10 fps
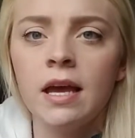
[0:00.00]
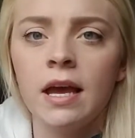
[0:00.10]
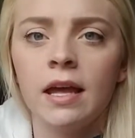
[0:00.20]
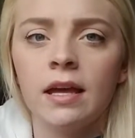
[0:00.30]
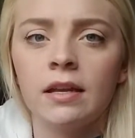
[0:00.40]

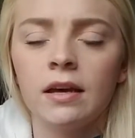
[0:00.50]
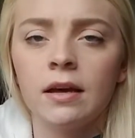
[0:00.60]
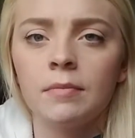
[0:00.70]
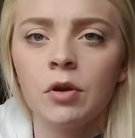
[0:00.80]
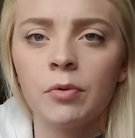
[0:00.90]

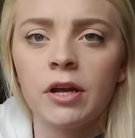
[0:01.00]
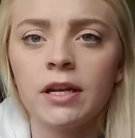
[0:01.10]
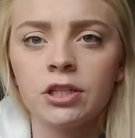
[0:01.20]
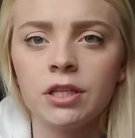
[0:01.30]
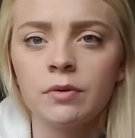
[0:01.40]
and your brain
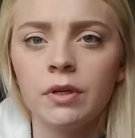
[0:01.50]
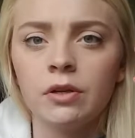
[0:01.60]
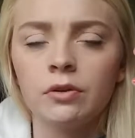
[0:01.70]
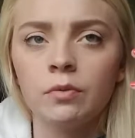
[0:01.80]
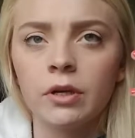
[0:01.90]
actually, when
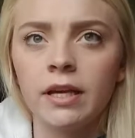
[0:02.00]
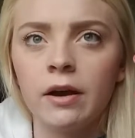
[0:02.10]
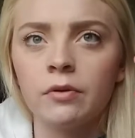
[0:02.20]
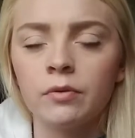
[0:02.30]
you're working out,